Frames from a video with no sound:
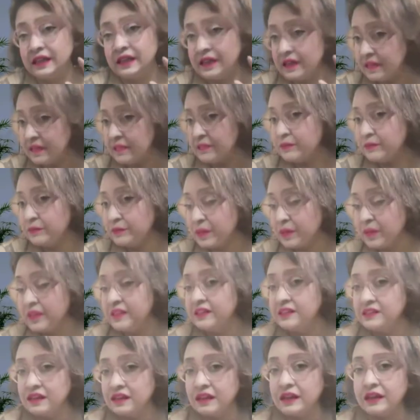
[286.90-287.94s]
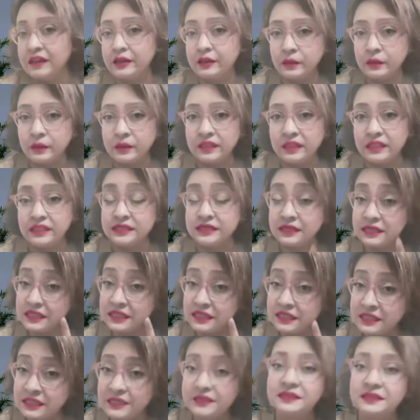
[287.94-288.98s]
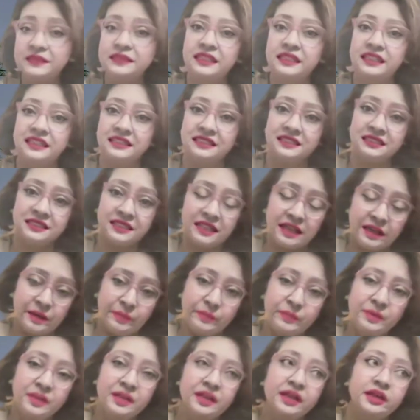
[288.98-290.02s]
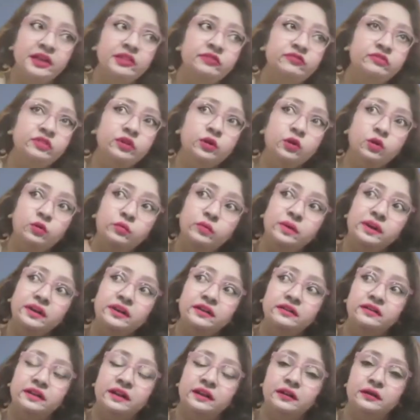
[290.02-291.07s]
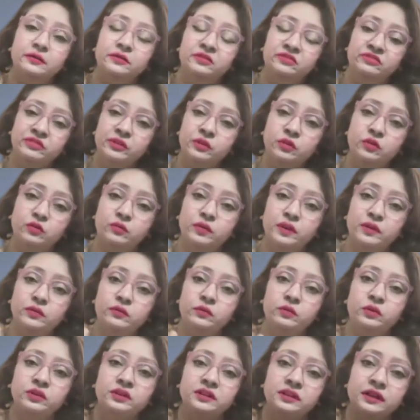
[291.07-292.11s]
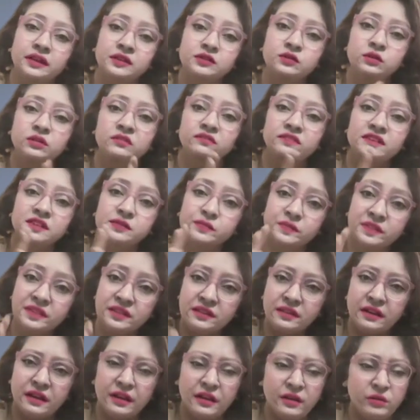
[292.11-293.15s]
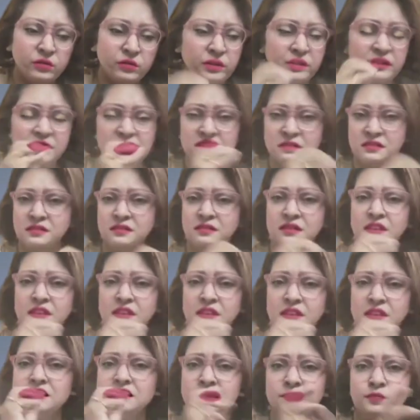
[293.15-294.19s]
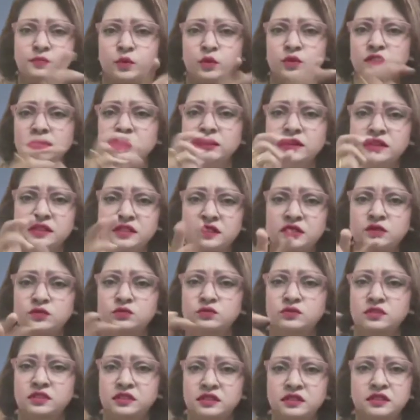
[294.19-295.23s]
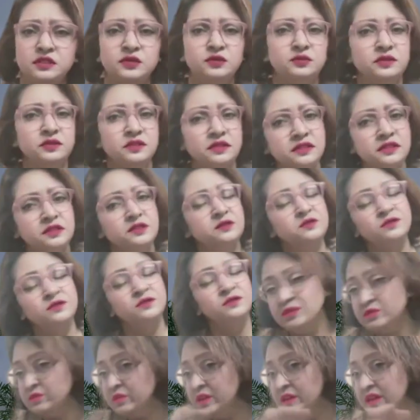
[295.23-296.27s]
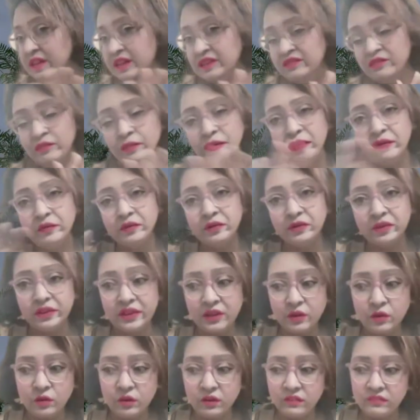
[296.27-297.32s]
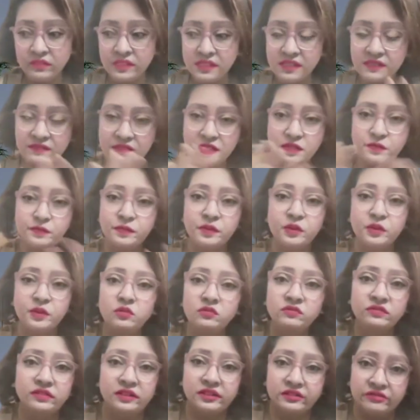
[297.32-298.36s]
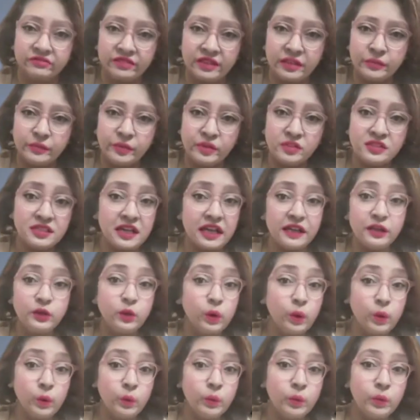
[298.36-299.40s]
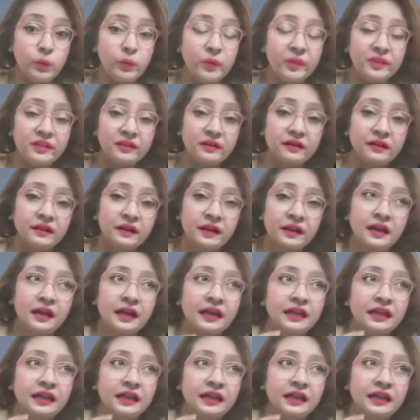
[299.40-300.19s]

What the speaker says: get my target audience, and this takes time. If we go by what has always been there, okay, this portal, this news, you will never be able to. It will always have a spillover effect, because I don't know whether